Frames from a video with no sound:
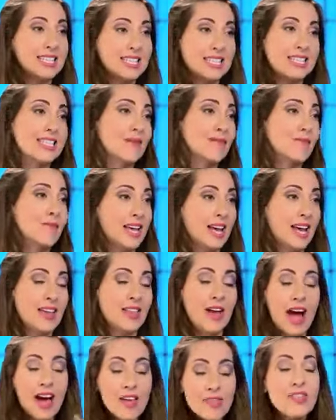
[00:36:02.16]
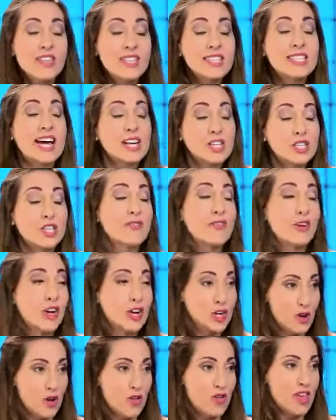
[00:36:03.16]
this is actually a
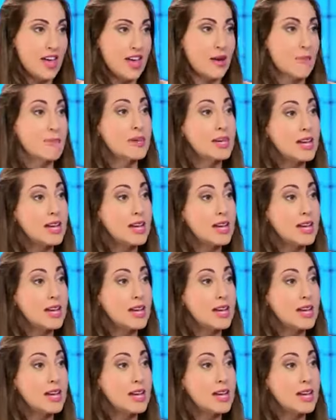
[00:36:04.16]
very good thing,